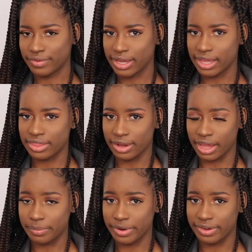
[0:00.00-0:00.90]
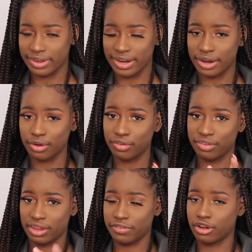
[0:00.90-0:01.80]
hit the like button and
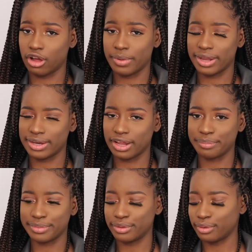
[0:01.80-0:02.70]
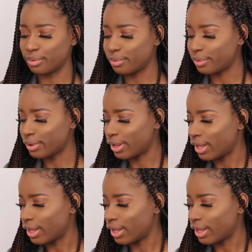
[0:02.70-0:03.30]
also leave a comment down below